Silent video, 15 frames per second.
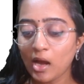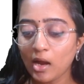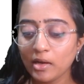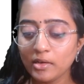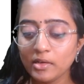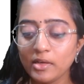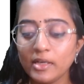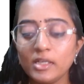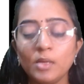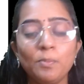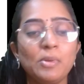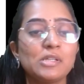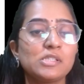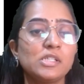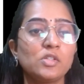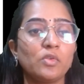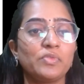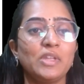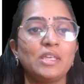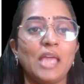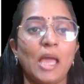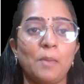100% of
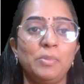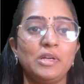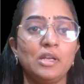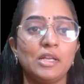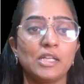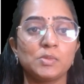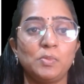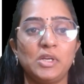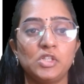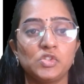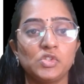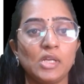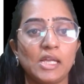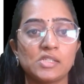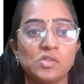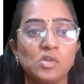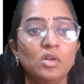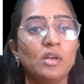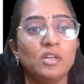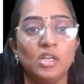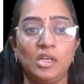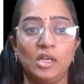the capital expenditure as your
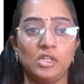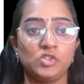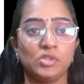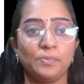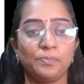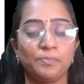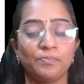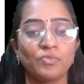deduction.